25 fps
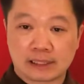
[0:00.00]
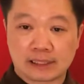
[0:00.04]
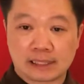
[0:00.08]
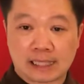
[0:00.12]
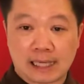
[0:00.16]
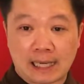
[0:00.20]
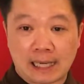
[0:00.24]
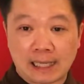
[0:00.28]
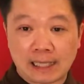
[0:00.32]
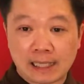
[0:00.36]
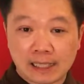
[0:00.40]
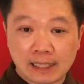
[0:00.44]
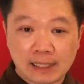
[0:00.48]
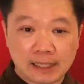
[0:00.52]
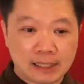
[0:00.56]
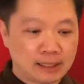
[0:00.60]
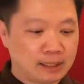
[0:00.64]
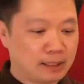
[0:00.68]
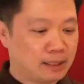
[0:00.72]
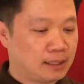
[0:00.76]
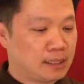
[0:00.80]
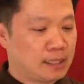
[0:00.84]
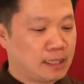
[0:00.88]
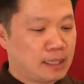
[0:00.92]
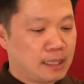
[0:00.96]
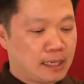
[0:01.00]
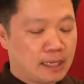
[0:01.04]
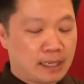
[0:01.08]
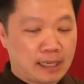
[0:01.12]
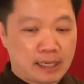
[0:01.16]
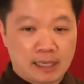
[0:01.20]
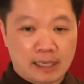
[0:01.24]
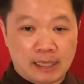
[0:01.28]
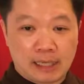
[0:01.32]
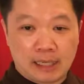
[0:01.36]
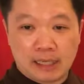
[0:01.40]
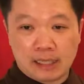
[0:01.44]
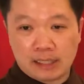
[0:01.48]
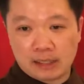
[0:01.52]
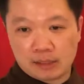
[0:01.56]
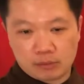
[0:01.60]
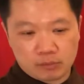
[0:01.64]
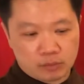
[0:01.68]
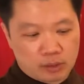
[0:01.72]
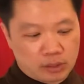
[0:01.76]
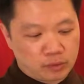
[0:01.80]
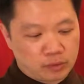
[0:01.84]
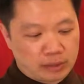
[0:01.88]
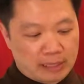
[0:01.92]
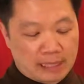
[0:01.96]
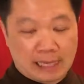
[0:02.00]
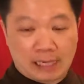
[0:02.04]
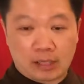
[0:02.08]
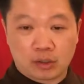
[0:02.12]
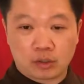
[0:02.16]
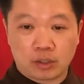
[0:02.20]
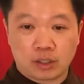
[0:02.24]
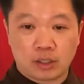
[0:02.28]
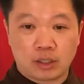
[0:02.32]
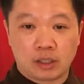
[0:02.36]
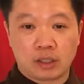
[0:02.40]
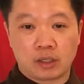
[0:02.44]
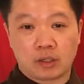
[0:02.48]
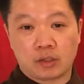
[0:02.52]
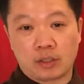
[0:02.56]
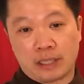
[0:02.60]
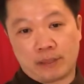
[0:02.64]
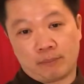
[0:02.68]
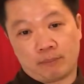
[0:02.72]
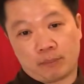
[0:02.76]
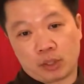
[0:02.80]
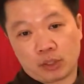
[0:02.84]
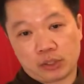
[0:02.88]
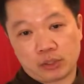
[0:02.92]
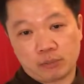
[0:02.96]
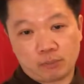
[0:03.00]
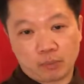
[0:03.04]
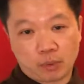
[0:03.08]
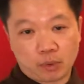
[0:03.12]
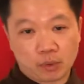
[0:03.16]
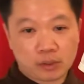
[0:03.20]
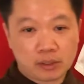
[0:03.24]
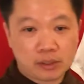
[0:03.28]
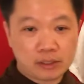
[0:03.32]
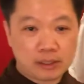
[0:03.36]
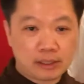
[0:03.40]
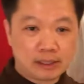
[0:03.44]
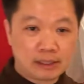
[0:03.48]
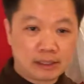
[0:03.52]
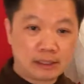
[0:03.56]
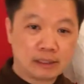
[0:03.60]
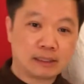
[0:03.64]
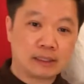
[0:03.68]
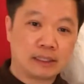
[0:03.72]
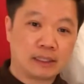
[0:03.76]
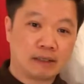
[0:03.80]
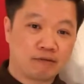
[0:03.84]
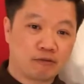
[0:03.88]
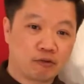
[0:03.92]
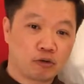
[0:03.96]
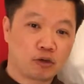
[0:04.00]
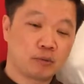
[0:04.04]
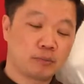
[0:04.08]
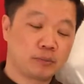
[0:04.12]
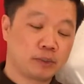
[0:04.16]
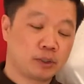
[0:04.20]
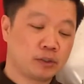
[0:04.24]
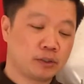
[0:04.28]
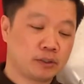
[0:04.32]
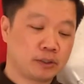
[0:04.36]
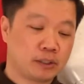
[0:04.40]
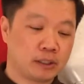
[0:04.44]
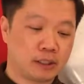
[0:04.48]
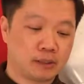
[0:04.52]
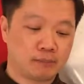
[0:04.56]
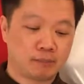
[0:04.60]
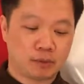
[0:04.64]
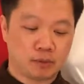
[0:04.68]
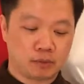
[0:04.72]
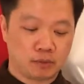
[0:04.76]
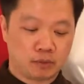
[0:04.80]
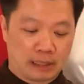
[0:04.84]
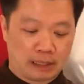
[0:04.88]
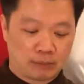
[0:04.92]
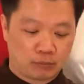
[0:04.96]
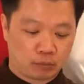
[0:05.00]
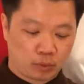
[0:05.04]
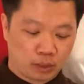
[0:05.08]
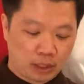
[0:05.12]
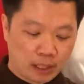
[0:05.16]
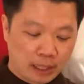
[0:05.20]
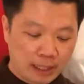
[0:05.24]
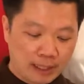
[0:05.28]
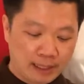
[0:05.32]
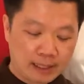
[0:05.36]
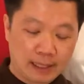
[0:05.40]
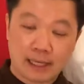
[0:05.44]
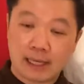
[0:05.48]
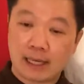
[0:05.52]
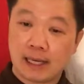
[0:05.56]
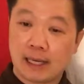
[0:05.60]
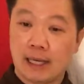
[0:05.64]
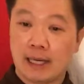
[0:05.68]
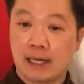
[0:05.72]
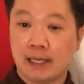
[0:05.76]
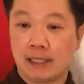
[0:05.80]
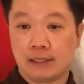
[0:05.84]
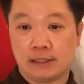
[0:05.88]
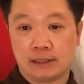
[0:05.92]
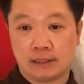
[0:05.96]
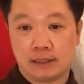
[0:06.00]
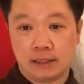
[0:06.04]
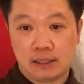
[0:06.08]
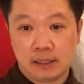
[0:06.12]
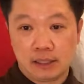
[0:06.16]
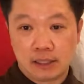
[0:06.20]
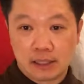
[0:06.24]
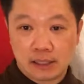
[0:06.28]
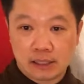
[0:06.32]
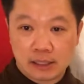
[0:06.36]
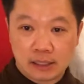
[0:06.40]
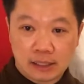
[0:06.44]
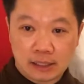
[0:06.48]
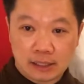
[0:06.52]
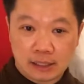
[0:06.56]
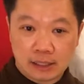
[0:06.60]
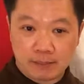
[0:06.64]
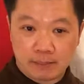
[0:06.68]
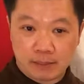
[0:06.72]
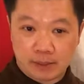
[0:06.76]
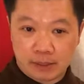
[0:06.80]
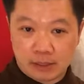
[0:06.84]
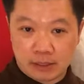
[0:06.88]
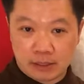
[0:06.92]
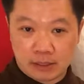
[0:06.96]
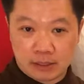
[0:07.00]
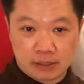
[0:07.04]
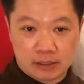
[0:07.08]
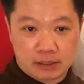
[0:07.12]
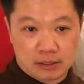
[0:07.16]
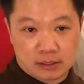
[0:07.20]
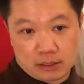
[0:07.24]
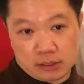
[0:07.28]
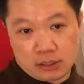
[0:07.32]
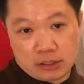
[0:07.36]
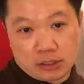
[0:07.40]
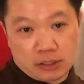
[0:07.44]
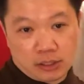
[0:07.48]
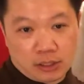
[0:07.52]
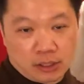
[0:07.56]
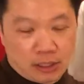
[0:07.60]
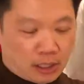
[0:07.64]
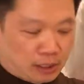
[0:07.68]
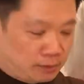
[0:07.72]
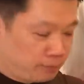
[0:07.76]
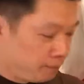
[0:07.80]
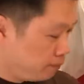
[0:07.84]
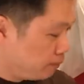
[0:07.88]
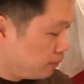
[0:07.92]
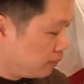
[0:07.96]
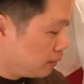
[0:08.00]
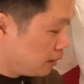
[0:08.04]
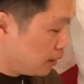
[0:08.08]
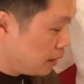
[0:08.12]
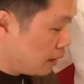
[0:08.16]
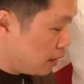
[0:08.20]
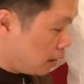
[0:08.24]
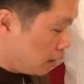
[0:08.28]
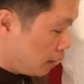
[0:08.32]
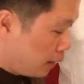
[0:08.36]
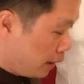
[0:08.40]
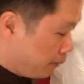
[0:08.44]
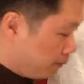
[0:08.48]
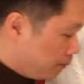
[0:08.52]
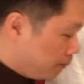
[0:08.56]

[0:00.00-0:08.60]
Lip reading: tannin, and well, the alcohol, and most importantly the affordability of the wine, and if it's good or not. All